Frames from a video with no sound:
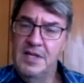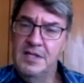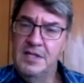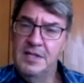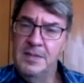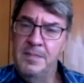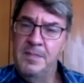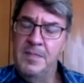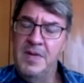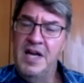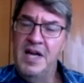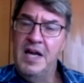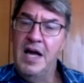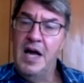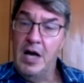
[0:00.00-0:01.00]

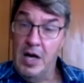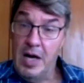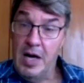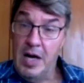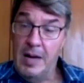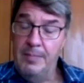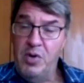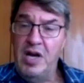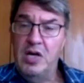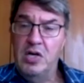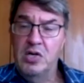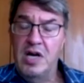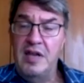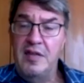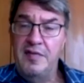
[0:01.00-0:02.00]
umbrella
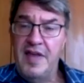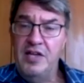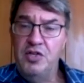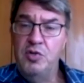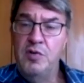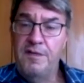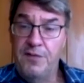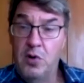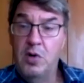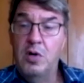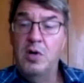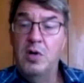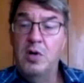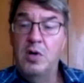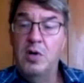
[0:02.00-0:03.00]
organizations for
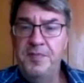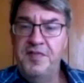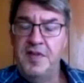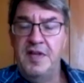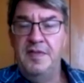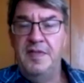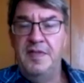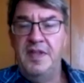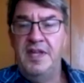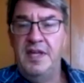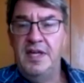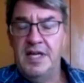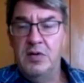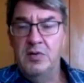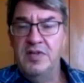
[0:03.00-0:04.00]
all the groups in the
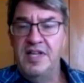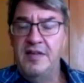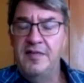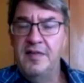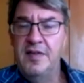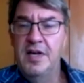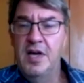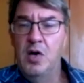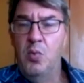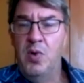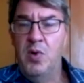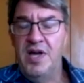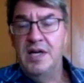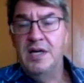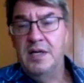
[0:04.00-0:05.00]
counties
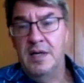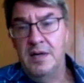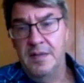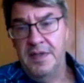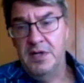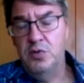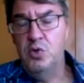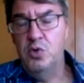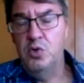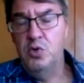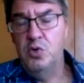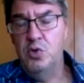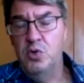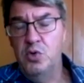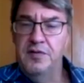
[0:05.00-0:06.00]
where the
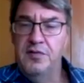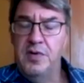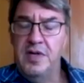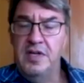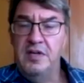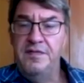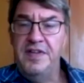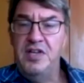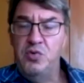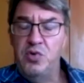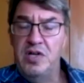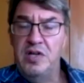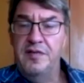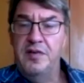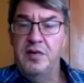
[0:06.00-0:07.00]
groups and also
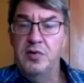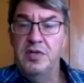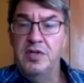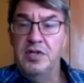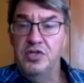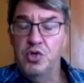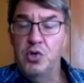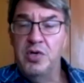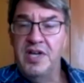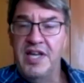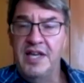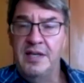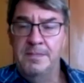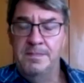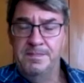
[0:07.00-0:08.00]
individuals could join
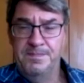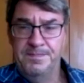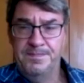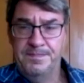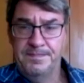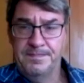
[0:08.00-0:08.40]
in.